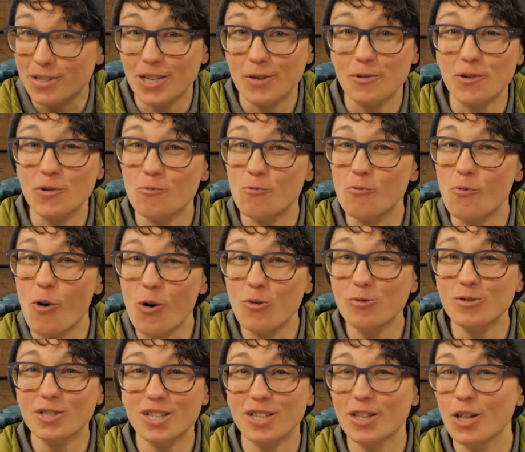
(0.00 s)
so it
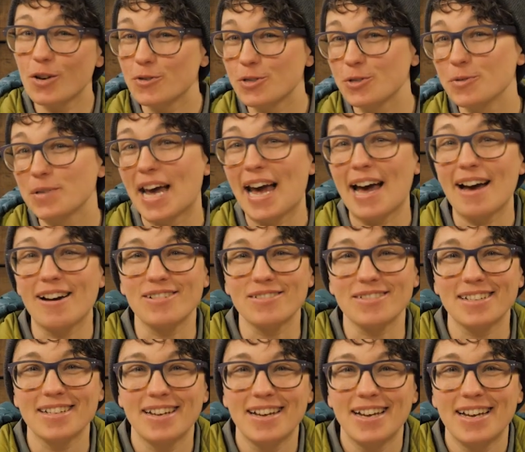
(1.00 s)
won't slow you
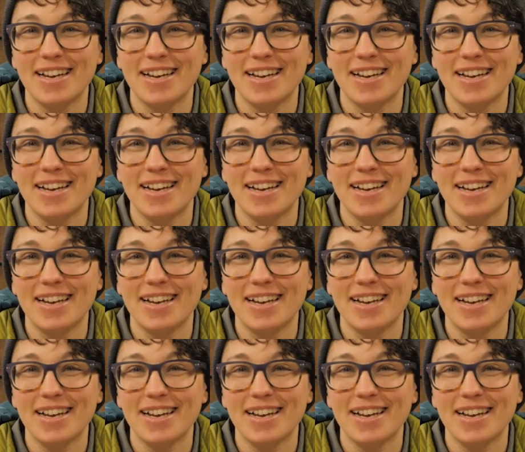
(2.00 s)
down.